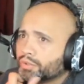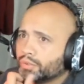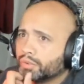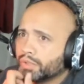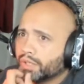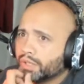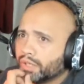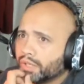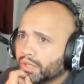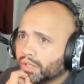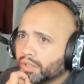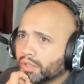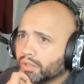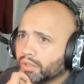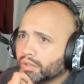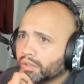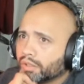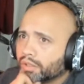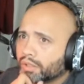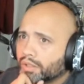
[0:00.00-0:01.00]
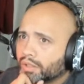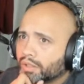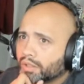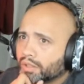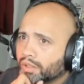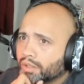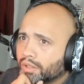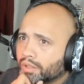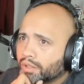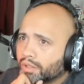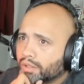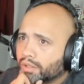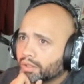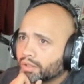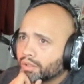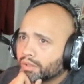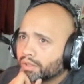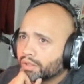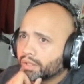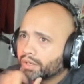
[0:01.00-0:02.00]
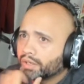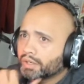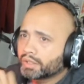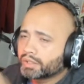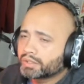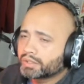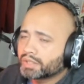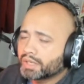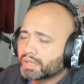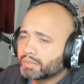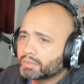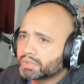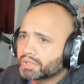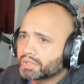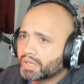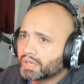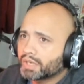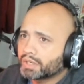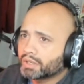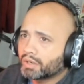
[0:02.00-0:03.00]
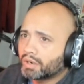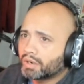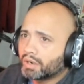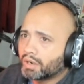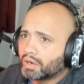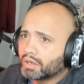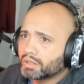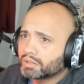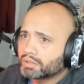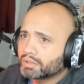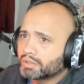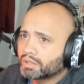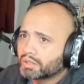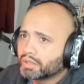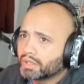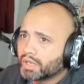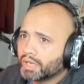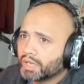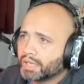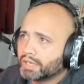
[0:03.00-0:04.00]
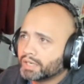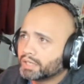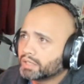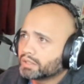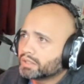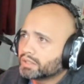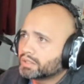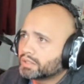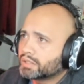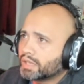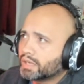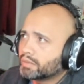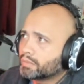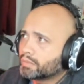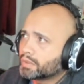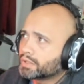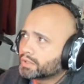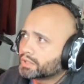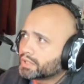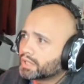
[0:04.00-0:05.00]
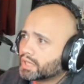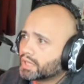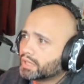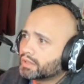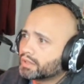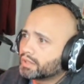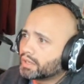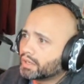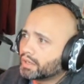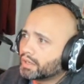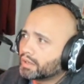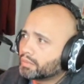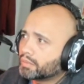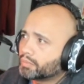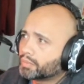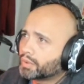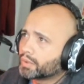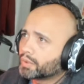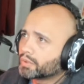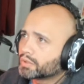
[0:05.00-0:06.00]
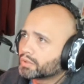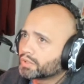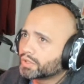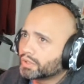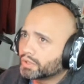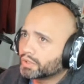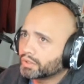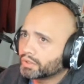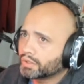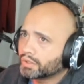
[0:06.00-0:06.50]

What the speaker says: here that are the same exact cost, and it doesn't take much to get there per turn.